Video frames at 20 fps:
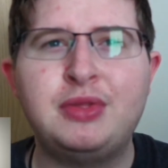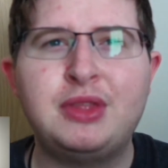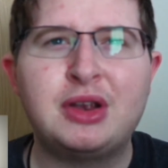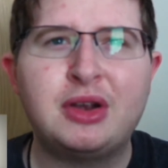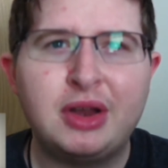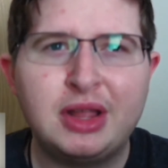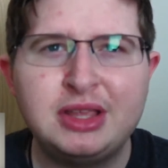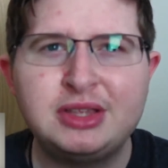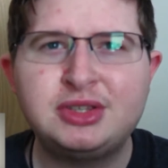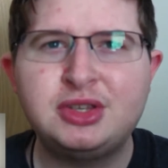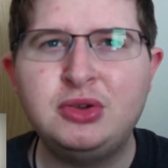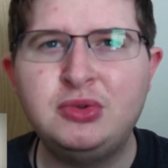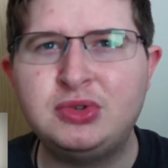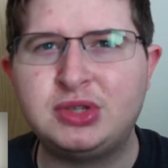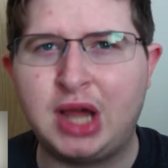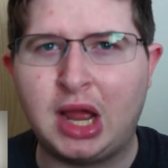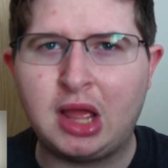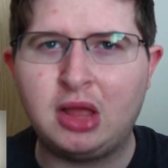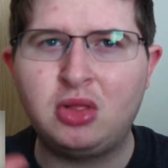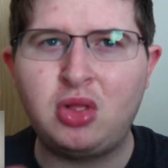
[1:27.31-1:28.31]
There is no
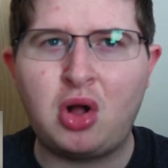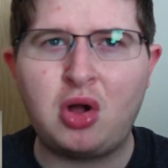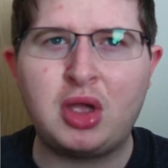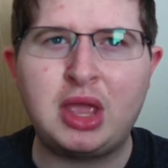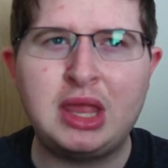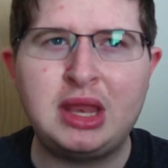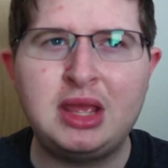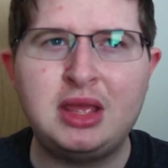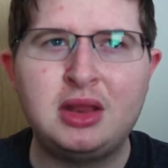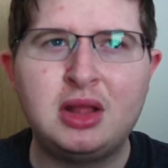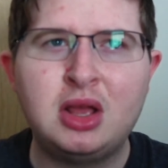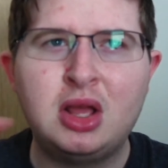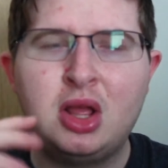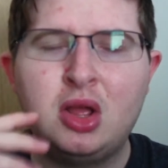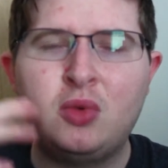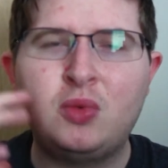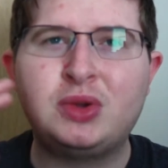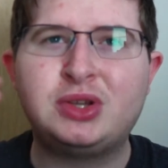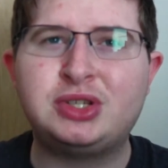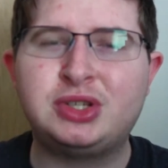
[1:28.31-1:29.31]
dialogue in it,
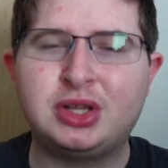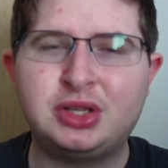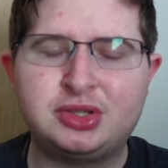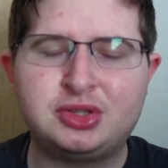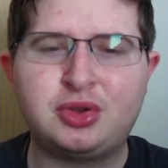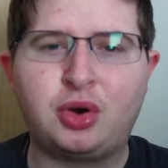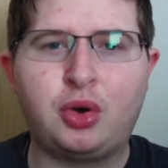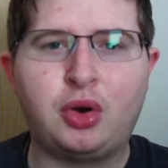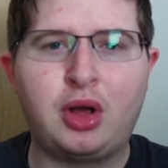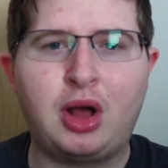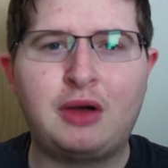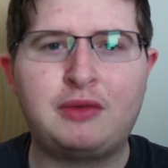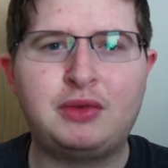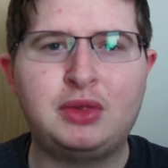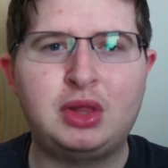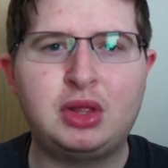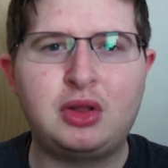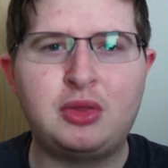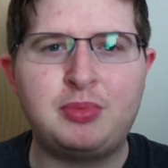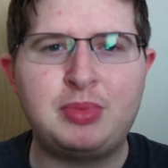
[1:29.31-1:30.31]
which does throw it off a
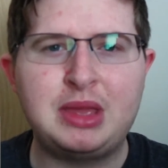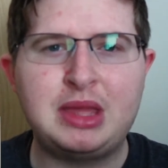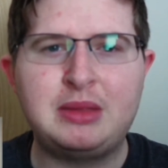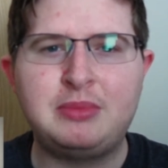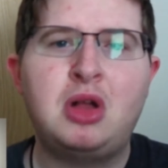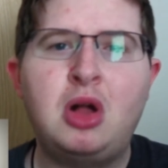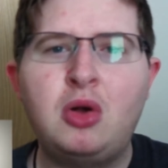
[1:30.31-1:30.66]
little bit.